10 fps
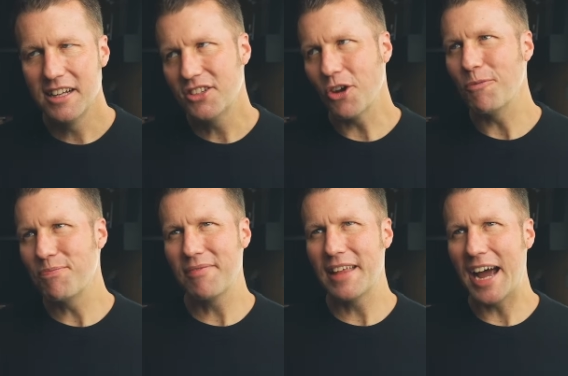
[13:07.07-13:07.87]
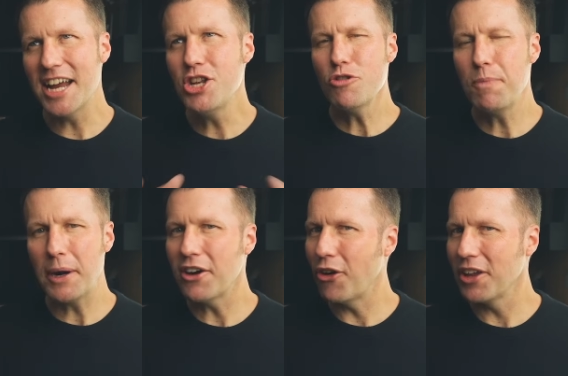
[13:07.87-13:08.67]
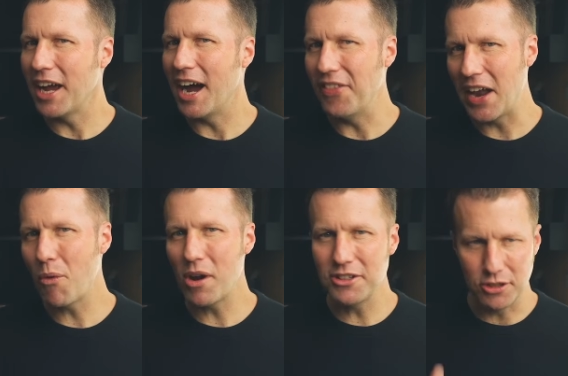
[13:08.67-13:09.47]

So I knew pretty early on that I wanted